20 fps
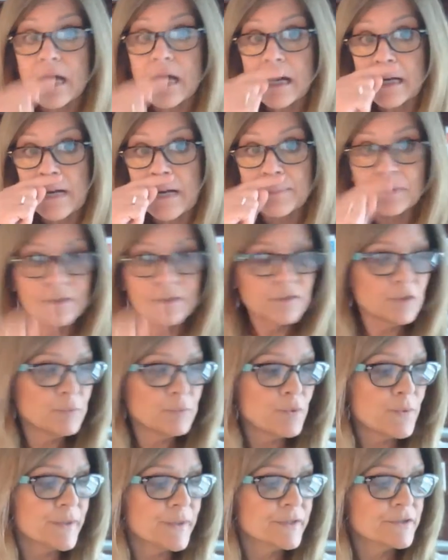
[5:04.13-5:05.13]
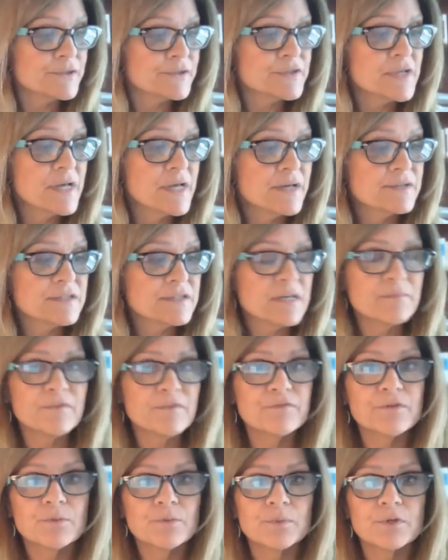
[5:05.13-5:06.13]
A couple little pointers. Some of
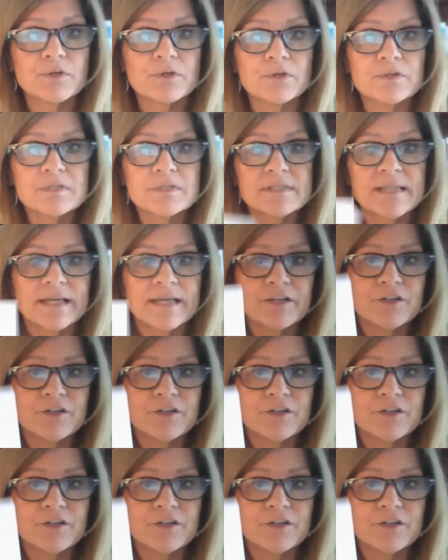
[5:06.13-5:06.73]
the words like